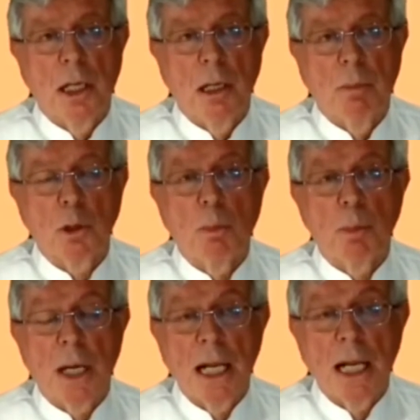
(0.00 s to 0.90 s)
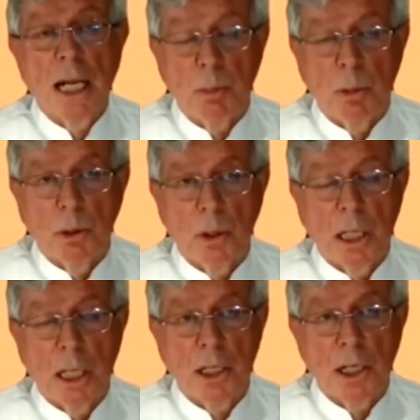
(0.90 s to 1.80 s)
comprehensible to the
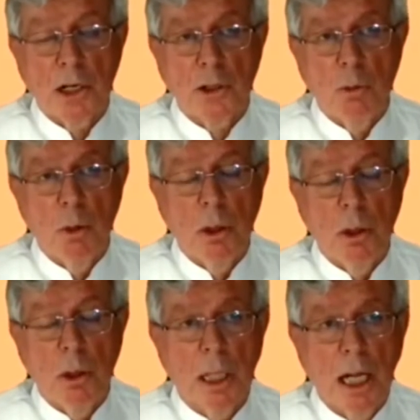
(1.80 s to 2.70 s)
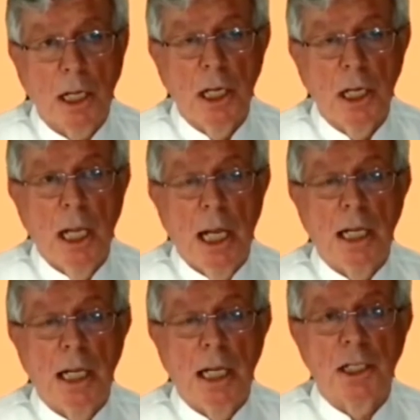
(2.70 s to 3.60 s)
international world at large, and
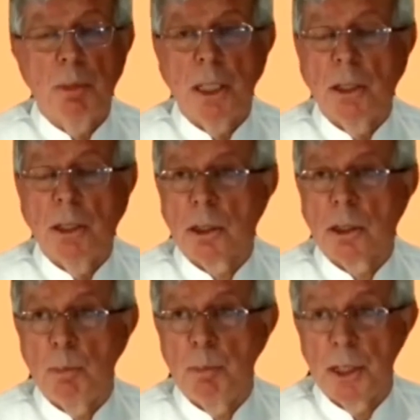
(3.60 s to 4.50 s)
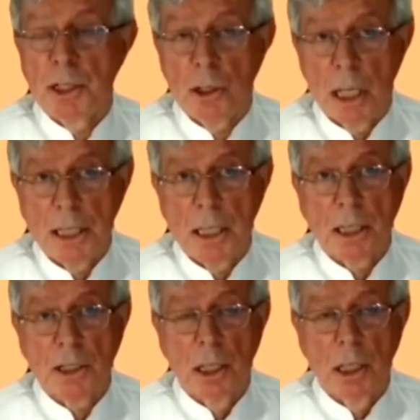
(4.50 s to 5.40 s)
is simply not
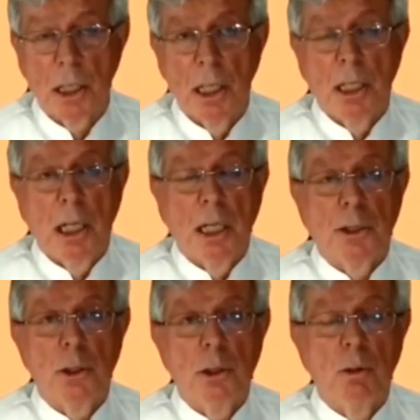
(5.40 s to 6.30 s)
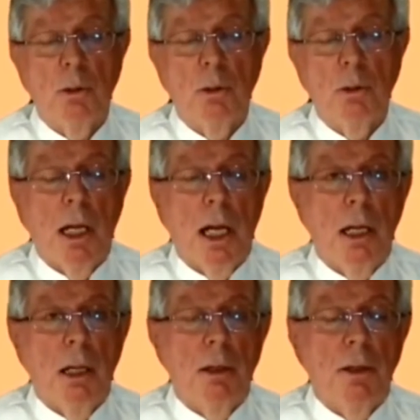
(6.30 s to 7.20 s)
capitulating to
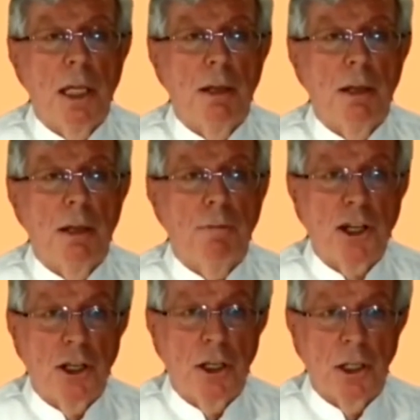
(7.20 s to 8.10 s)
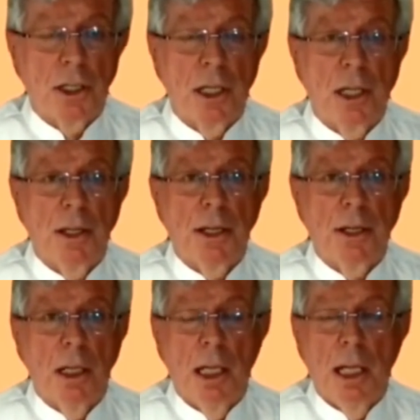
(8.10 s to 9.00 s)
the fashions that
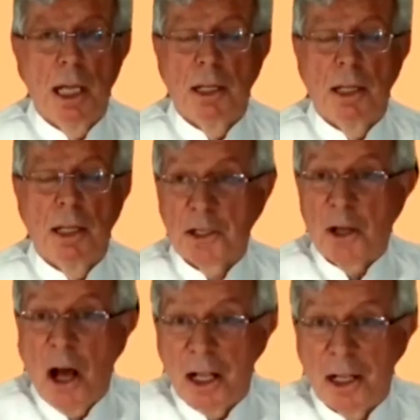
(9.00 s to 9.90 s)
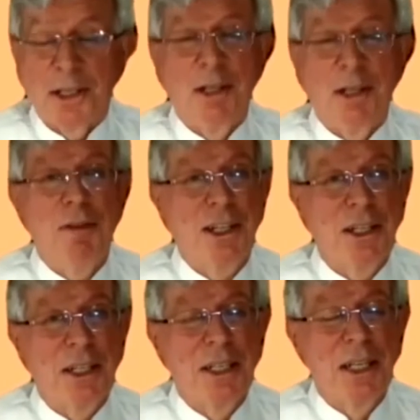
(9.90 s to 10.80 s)
the styles and the
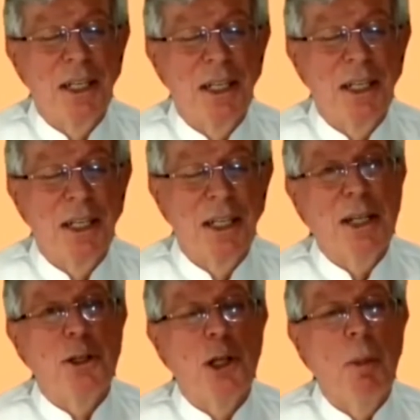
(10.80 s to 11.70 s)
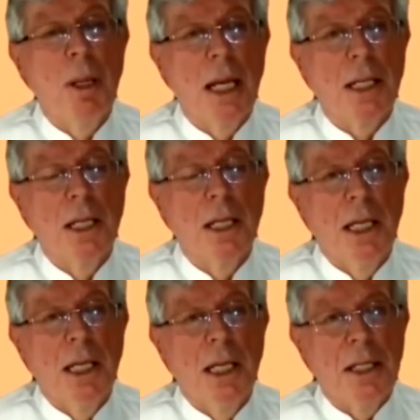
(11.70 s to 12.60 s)
fashions that tend to dominate
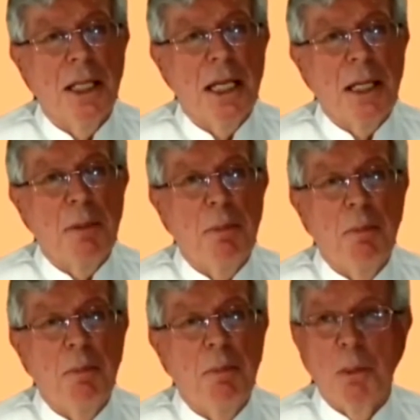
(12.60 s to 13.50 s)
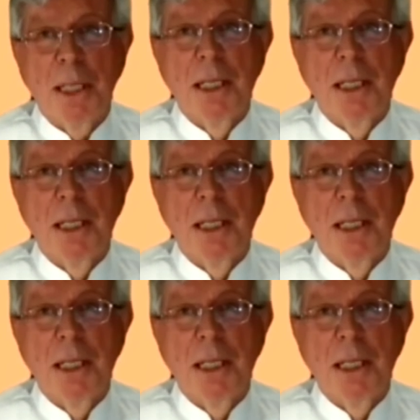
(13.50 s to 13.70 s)
in the big